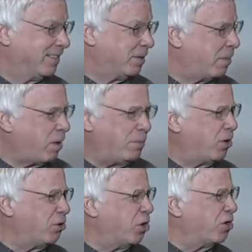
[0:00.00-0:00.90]
They probably
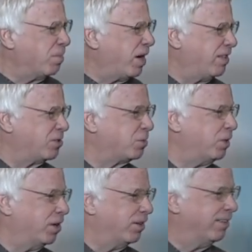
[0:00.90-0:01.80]
don't know you by the
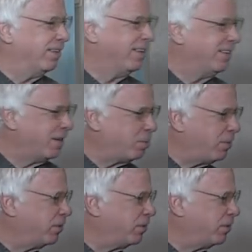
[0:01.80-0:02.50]
Spirit, they probably